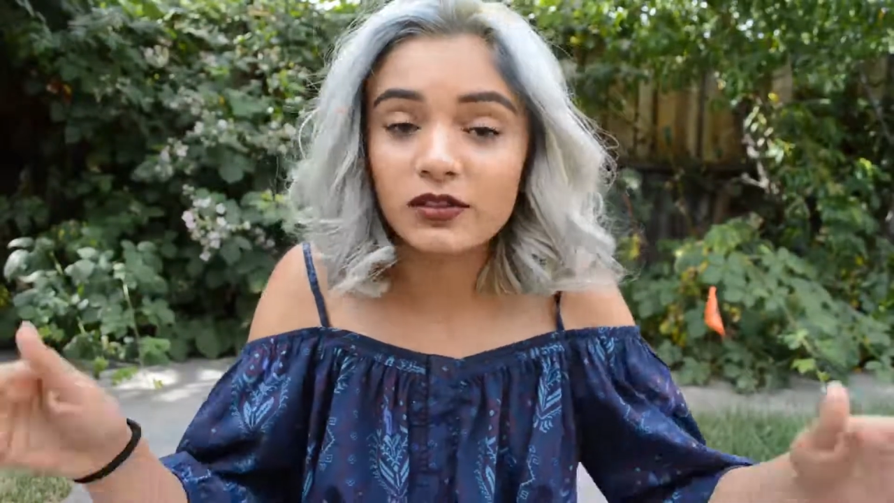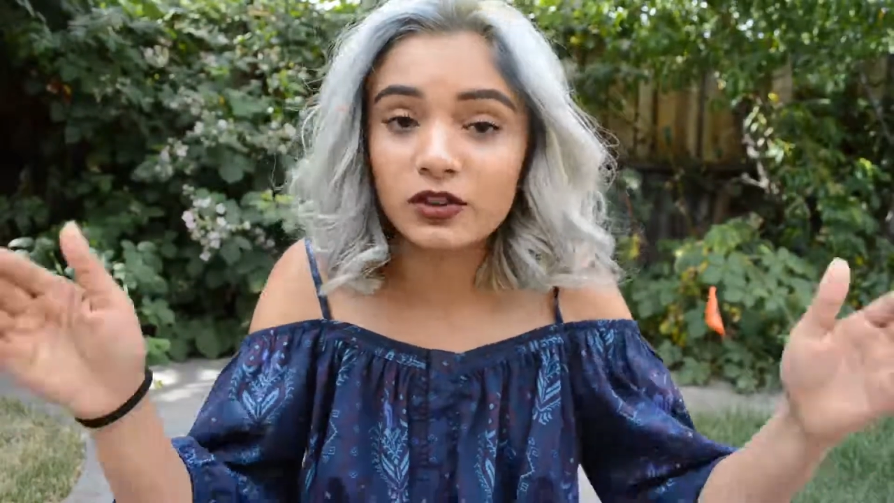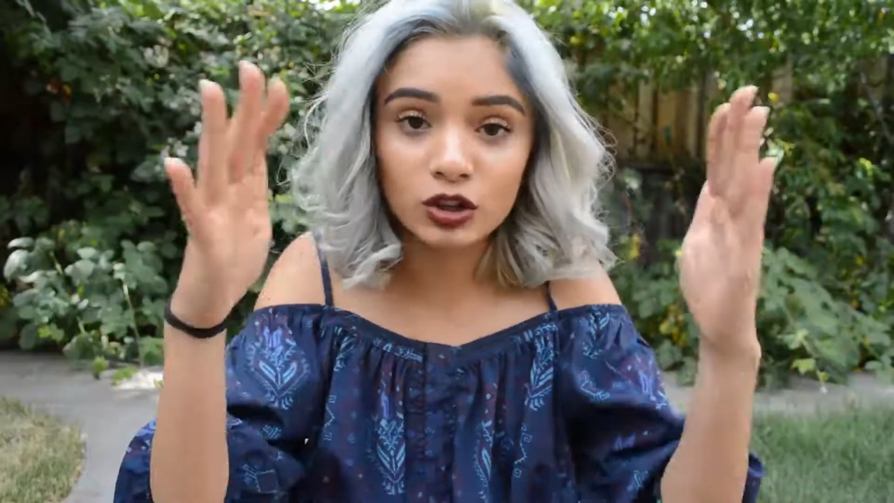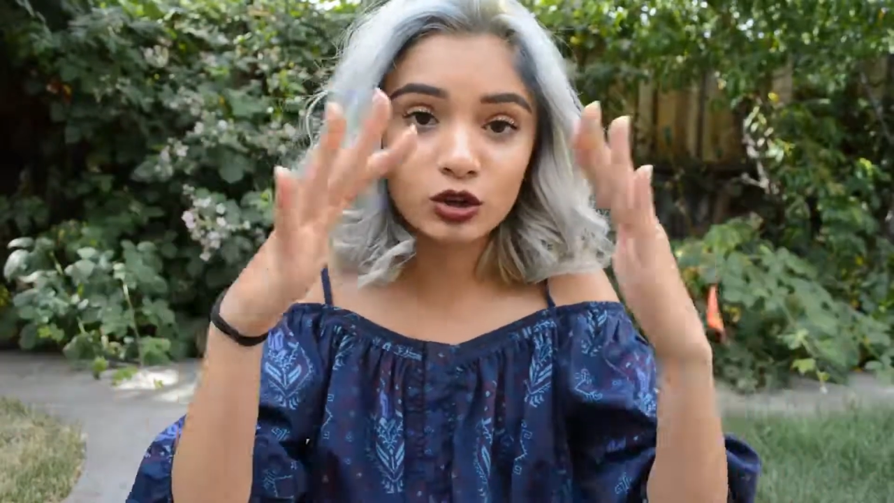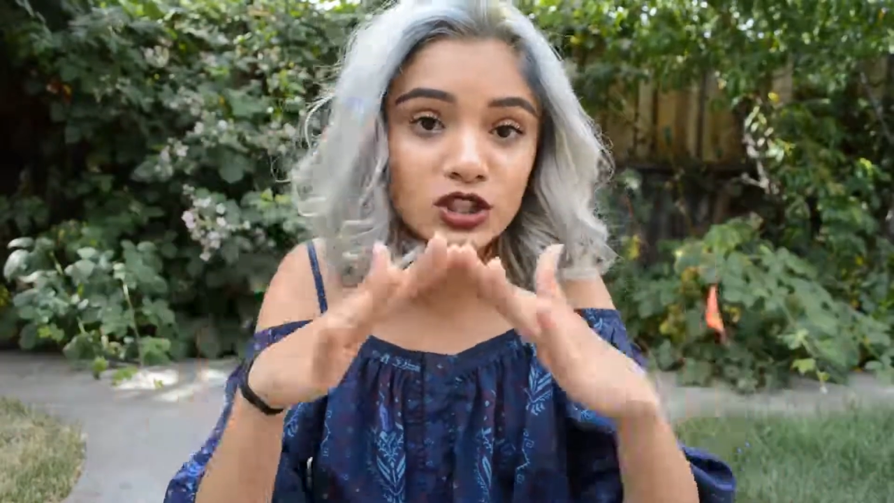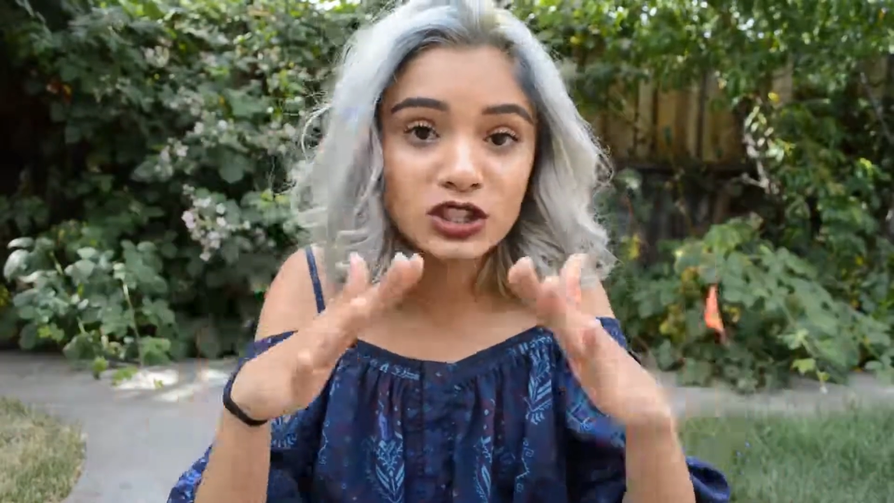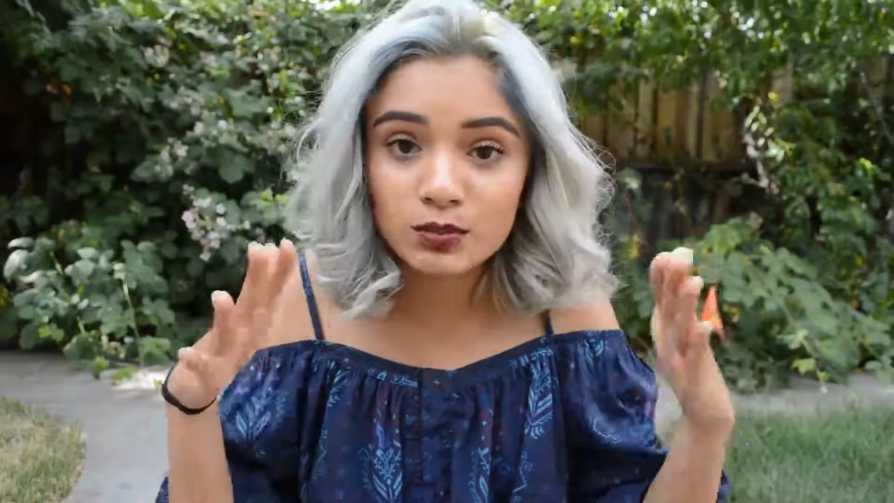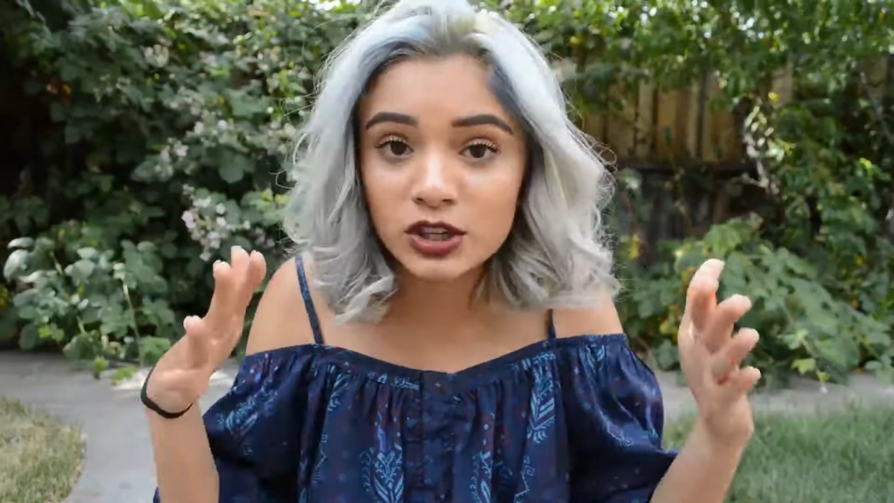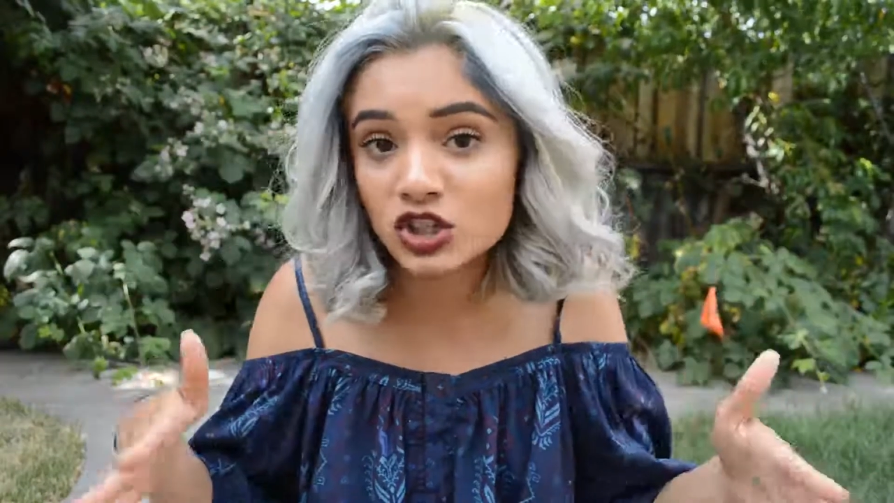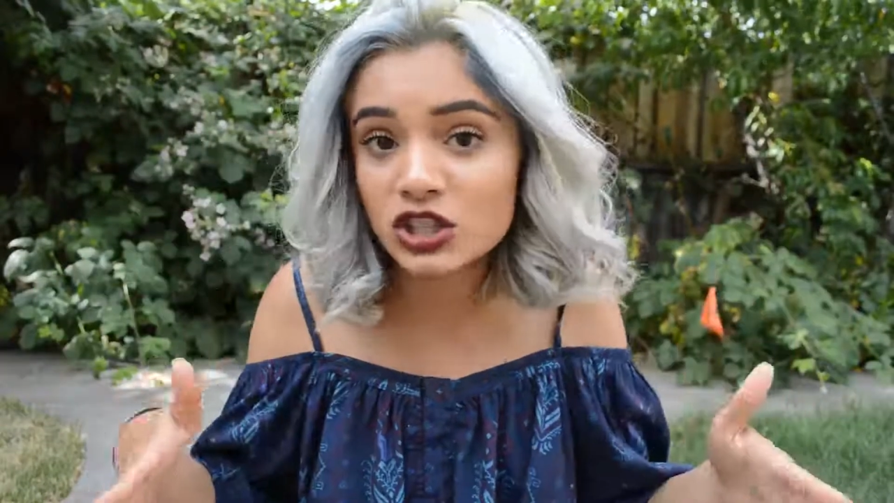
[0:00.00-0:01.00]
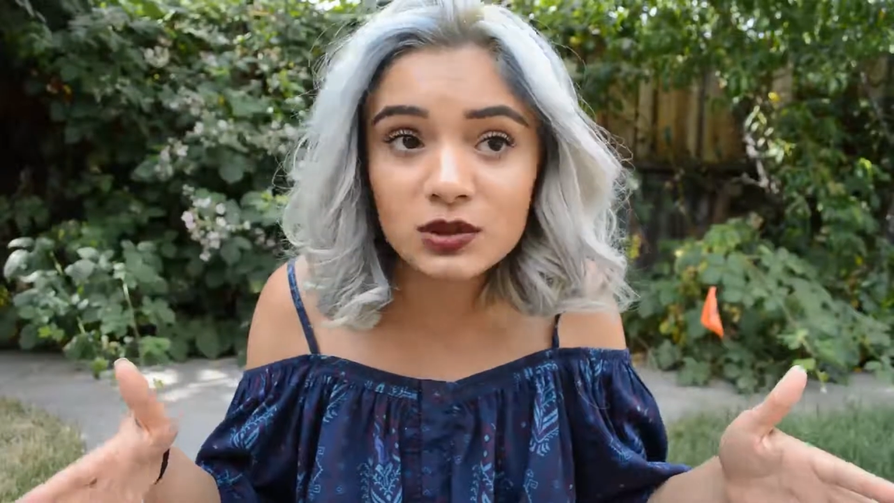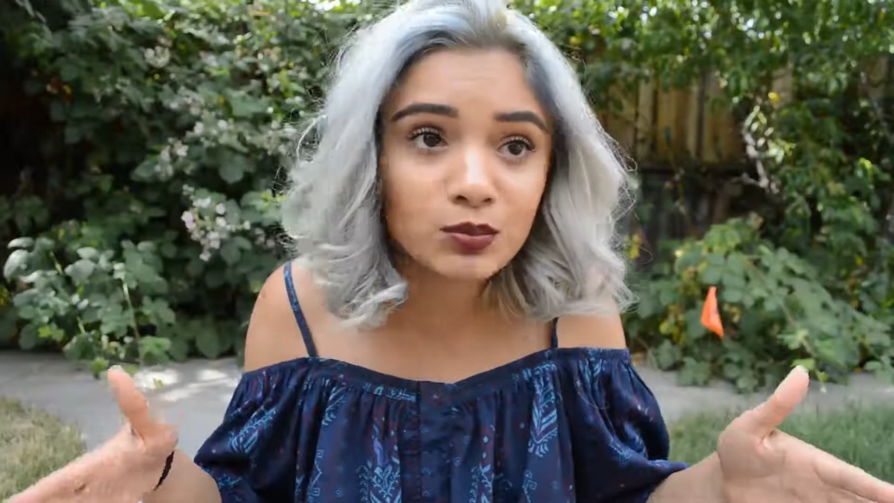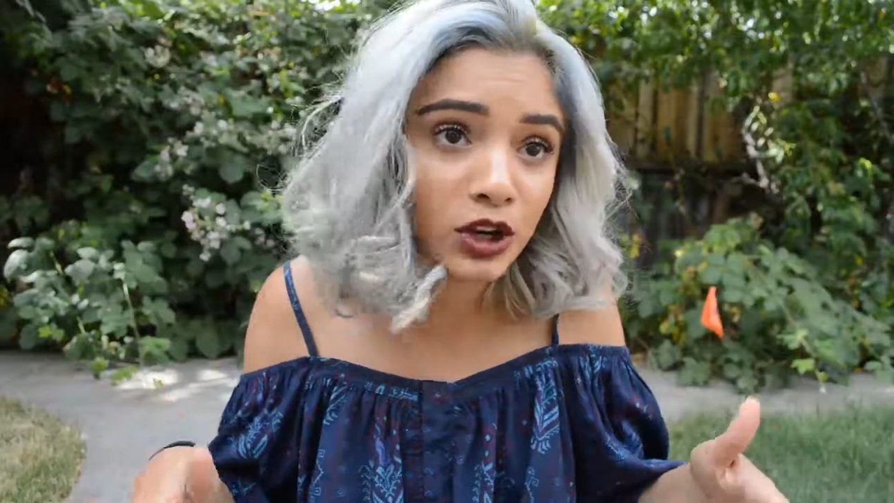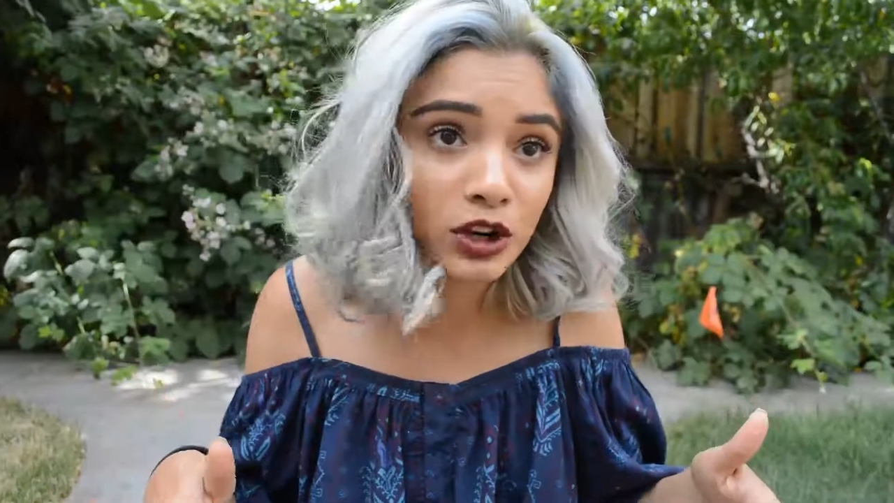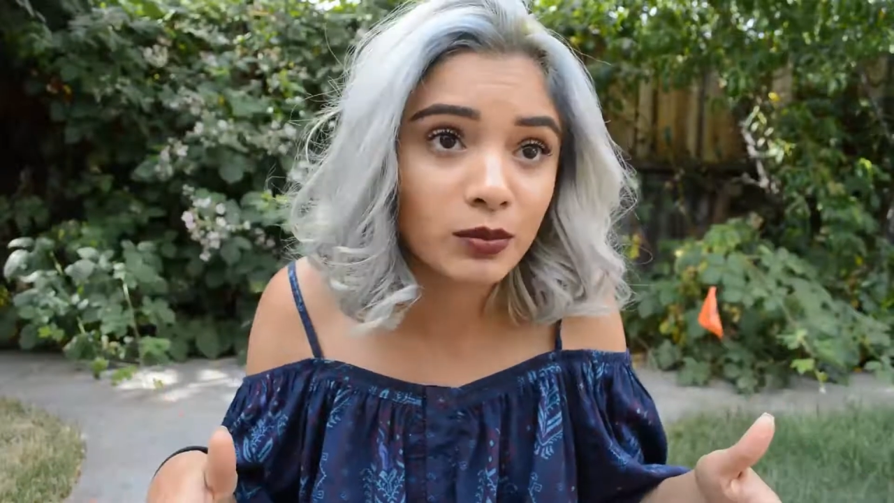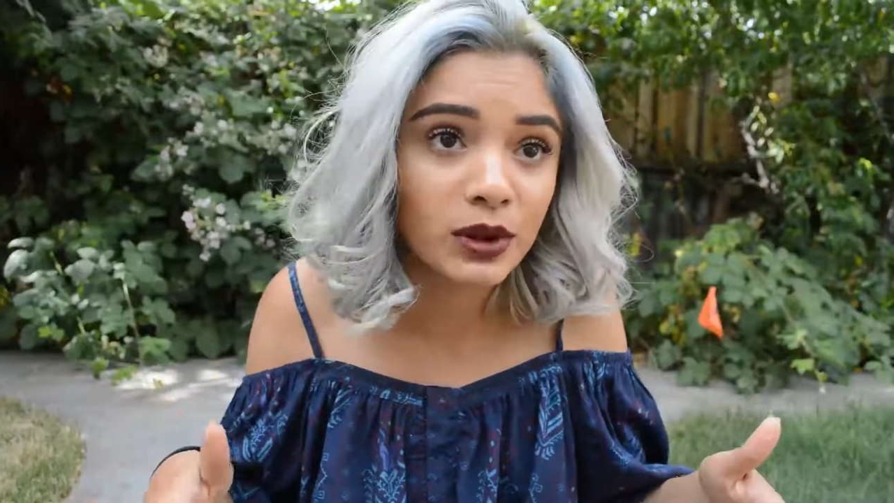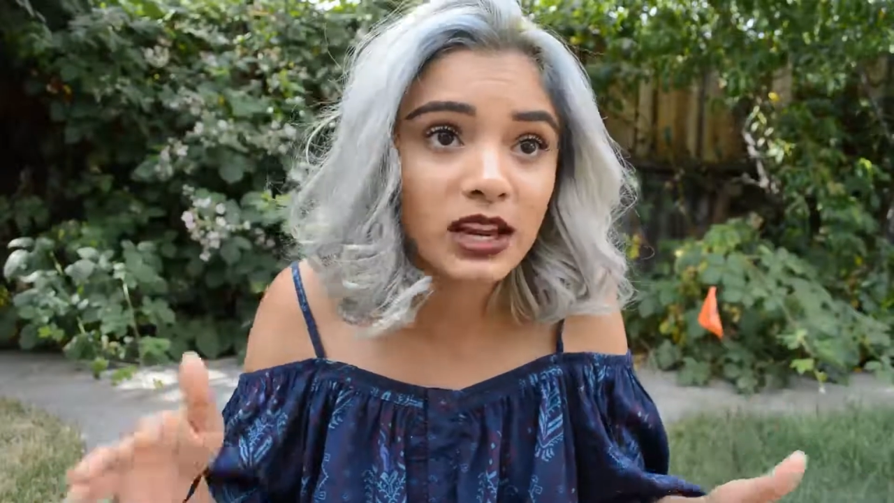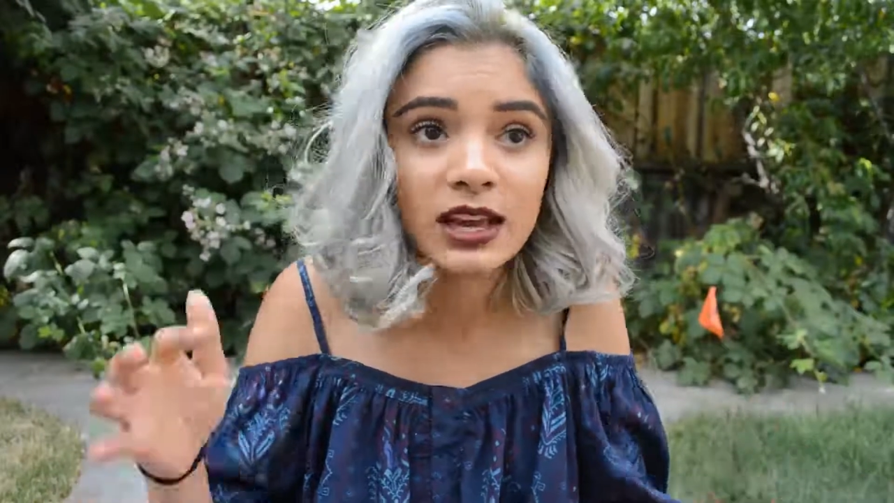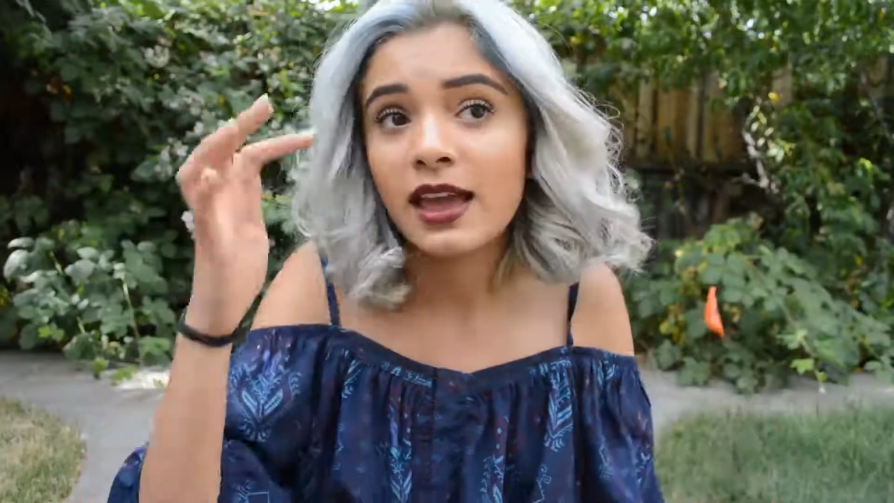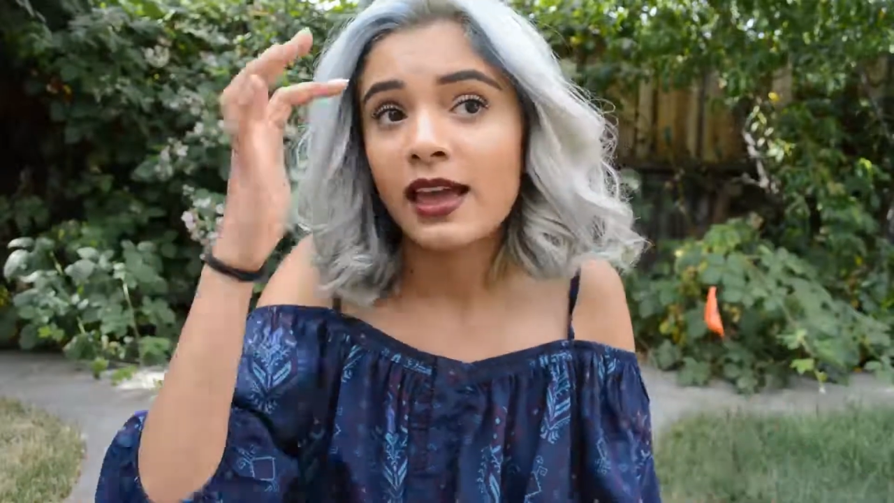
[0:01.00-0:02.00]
of your little specious pyramid,